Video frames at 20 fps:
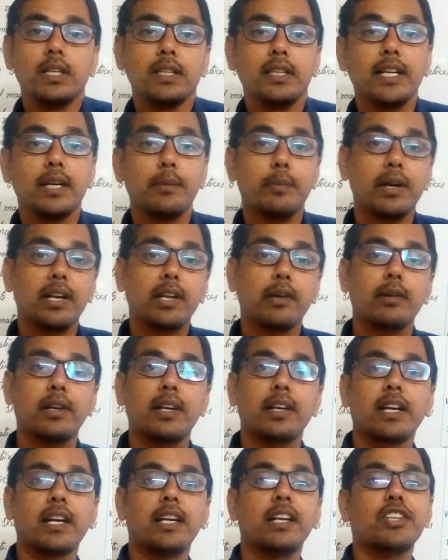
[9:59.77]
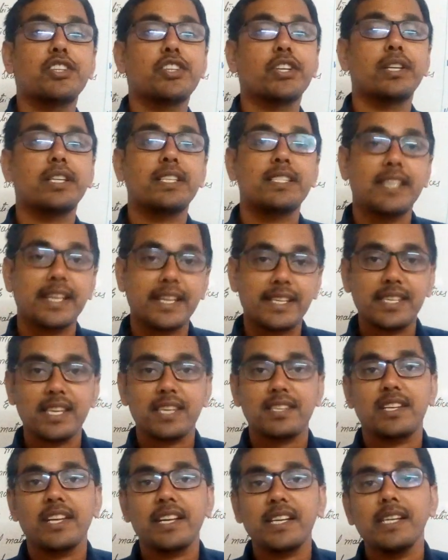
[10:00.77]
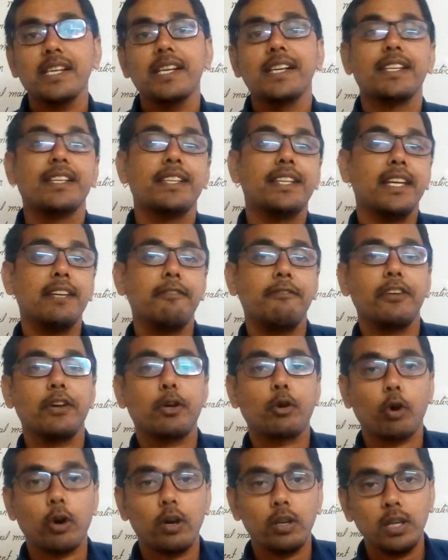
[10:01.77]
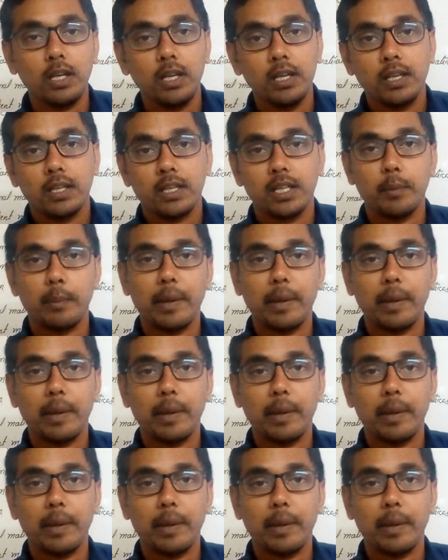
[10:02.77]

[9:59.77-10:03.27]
that particular condition is existing, then we call the